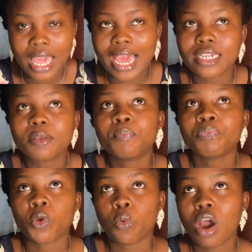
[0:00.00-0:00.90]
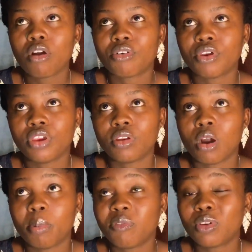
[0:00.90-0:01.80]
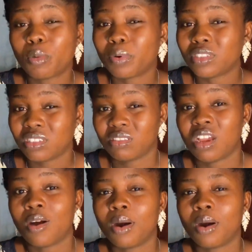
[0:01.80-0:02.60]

And while growing up, even up until now,